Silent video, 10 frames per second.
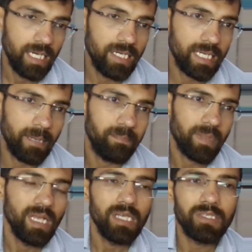Okay,
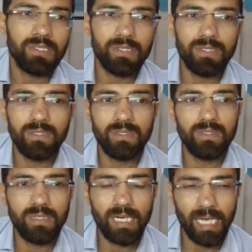
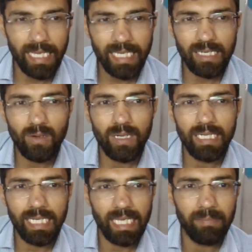so I can call
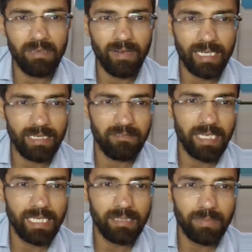it AB vector. We
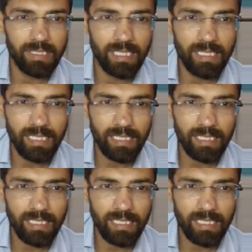can represent